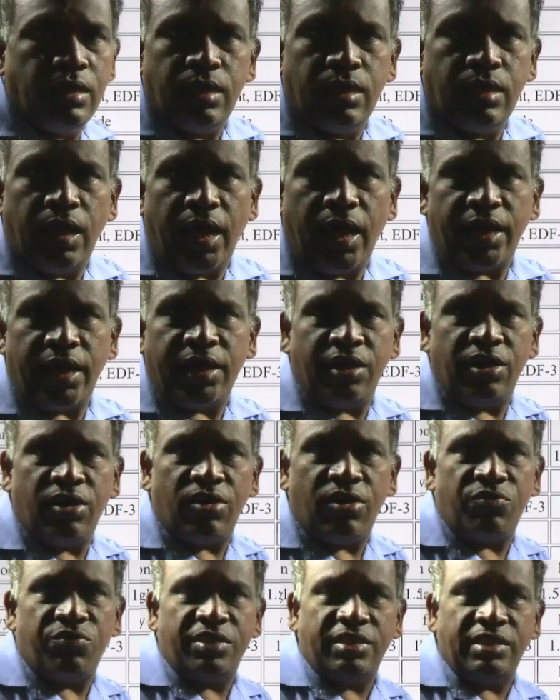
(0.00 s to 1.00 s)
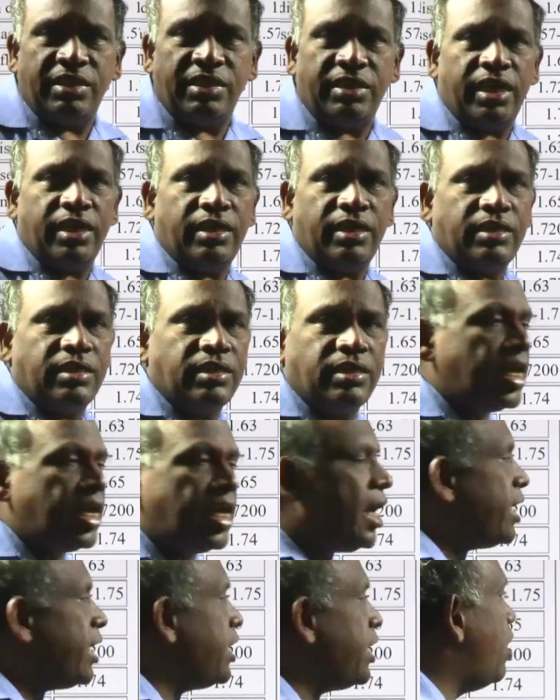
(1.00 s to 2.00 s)
angle of incidence.
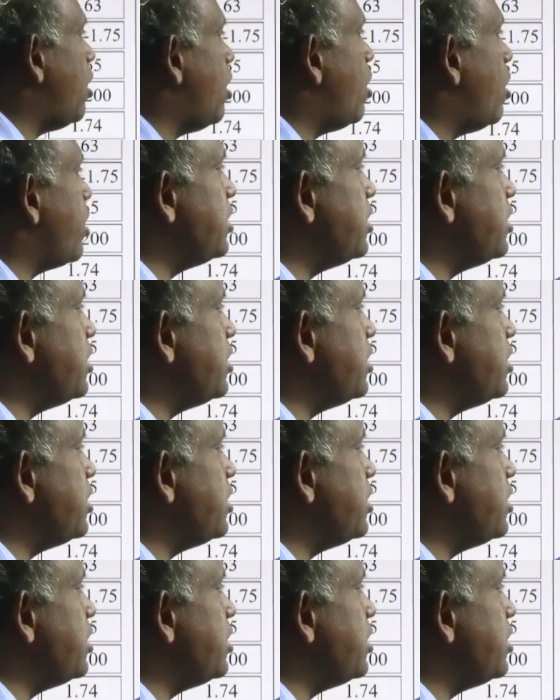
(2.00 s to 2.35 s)
Angle R is